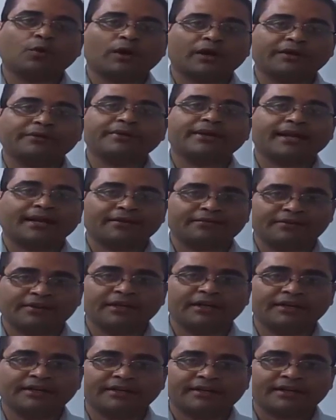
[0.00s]
whatever I have
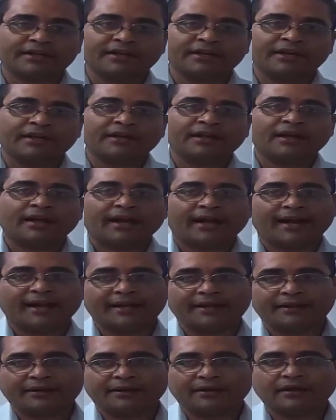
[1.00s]
learnt,
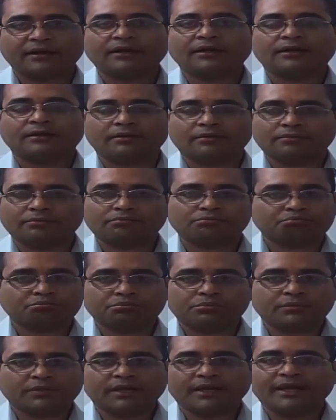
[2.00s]
and
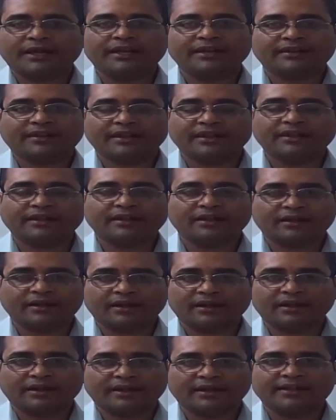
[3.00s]
anything
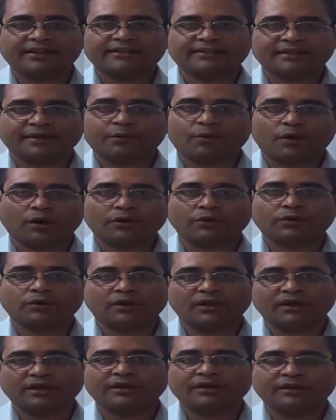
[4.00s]
else I want to
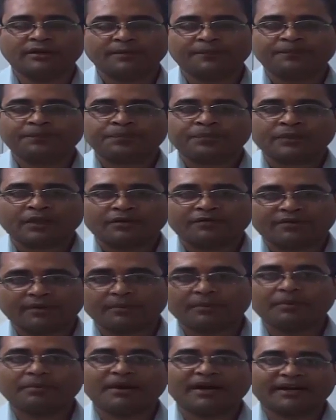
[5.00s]
learn
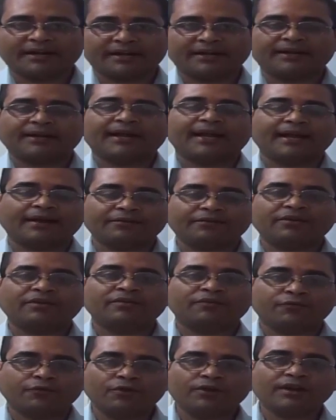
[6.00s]
from the market. I
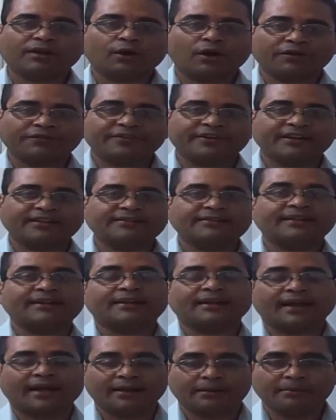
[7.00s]
have full confidence
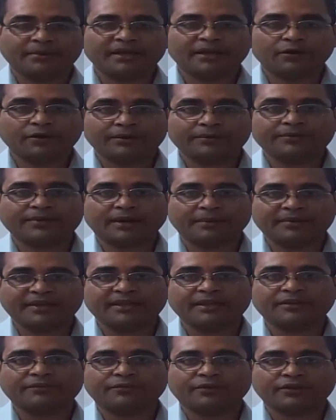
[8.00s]
that I will be coming
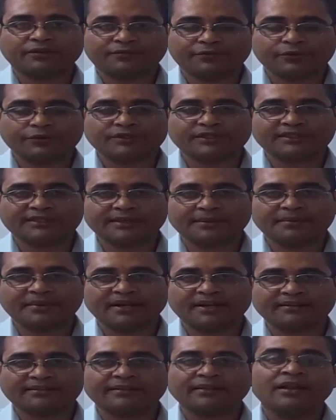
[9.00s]
here for the future
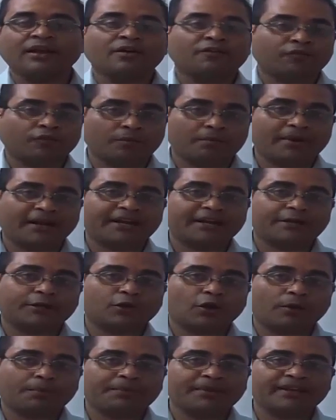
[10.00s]
seminars for better
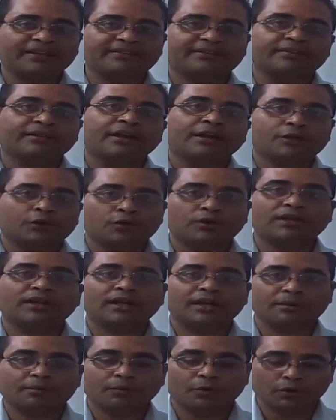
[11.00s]
topics to
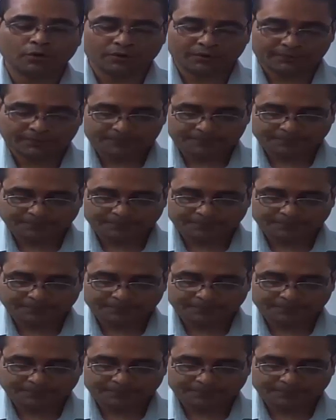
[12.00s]
learn more.